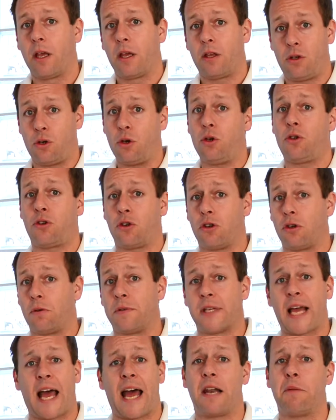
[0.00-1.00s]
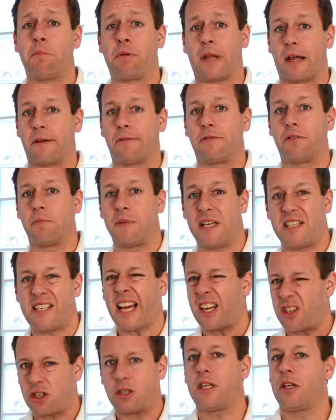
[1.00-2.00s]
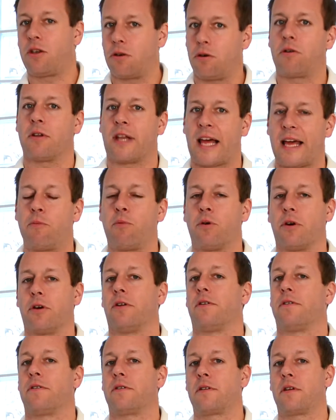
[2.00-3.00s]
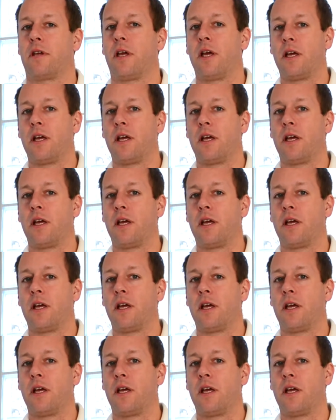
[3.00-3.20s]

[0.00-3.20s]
YouTube's ad platform is actually Google AdWords.